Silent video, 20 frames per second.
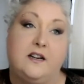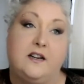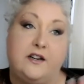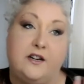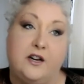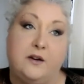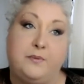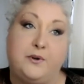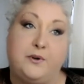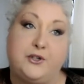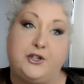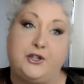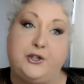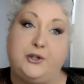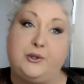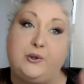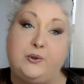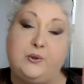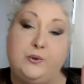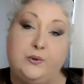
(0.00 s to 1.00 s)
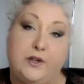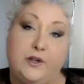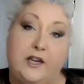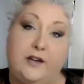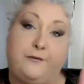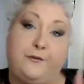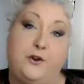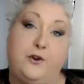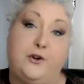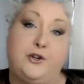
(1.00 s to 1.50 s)
Number two,
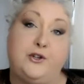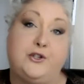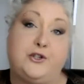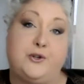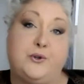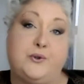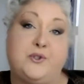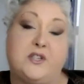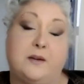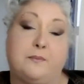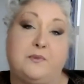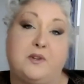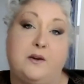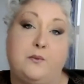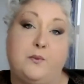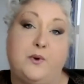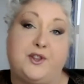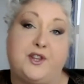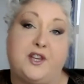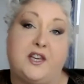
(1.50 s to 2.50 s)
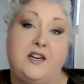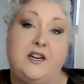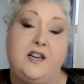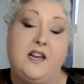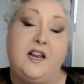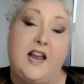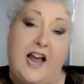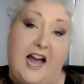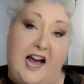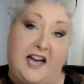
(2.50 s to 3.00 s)
if you can do something with it
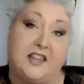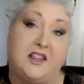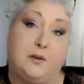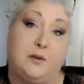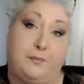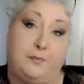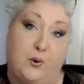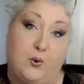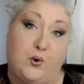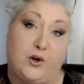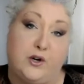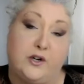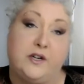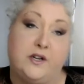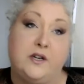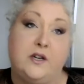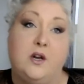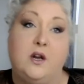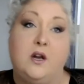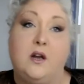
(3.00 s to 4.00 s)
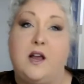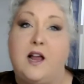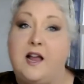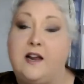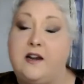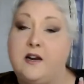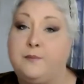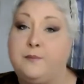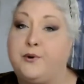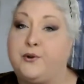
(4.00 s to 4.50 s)
at the board.
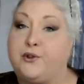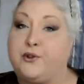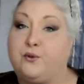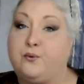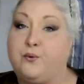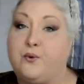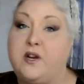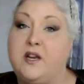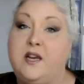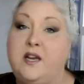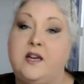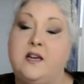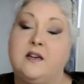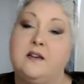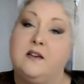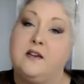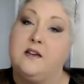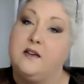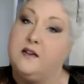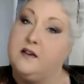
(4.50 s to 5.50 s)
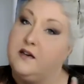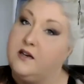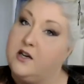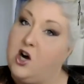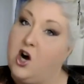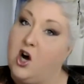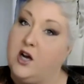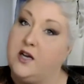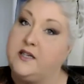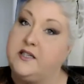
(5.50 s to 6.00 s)
And number three,
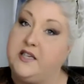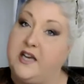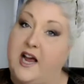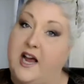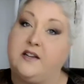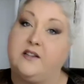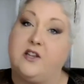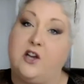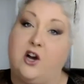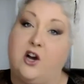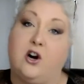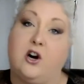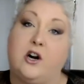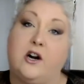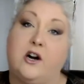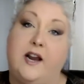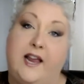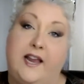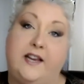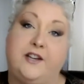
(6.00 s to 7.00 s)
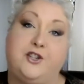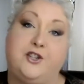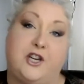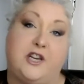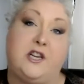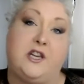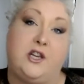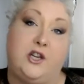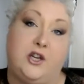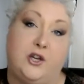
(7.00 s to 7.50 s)
contact the
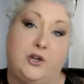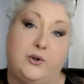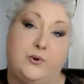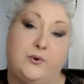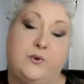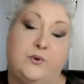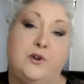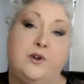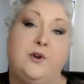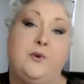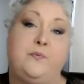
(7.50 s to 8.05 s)
RHEU.